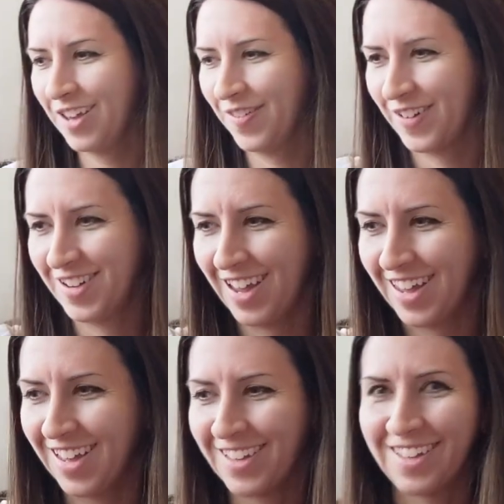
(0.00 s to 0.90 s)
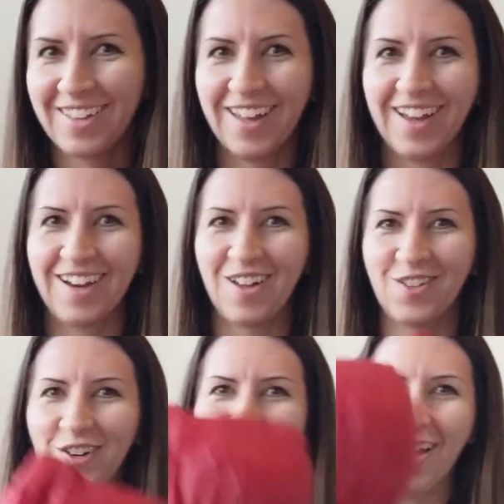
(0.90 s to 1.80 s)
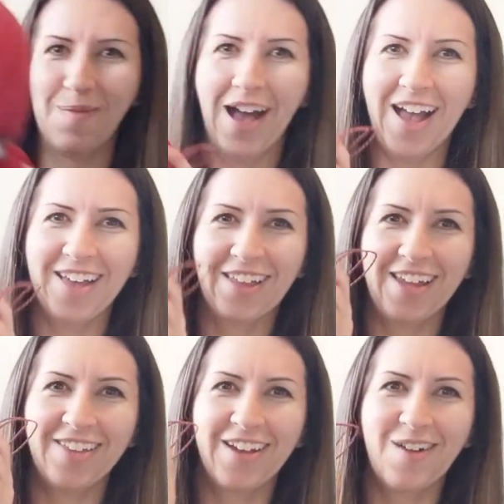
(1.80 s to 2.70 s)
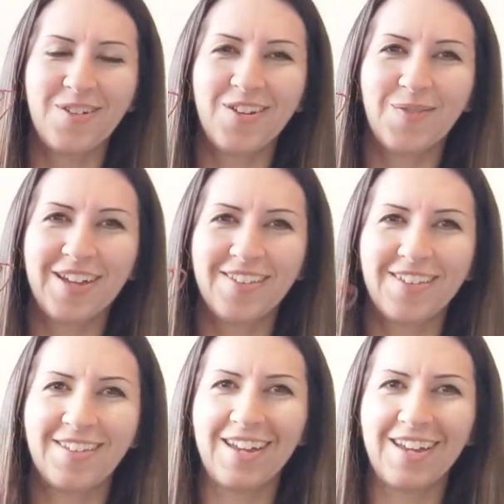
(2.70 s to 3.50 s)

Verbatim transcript: If you're taking a like an ultralight bag, like look how much space this